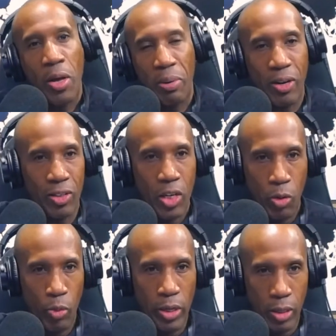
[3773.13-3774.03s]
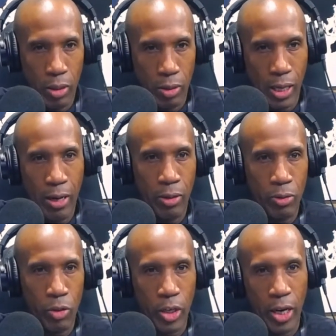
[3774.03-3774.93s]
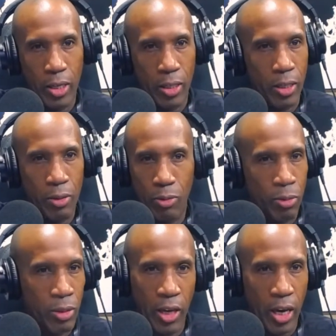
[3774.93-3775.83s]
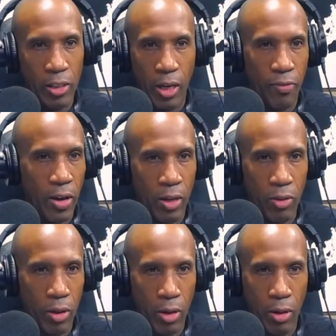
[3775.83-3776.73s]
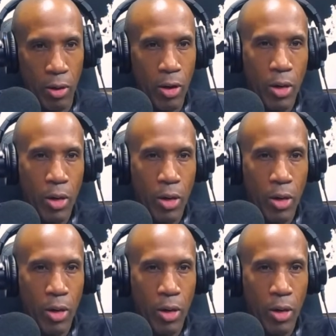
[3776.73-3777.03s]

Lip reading: Because we know how China through the days have had their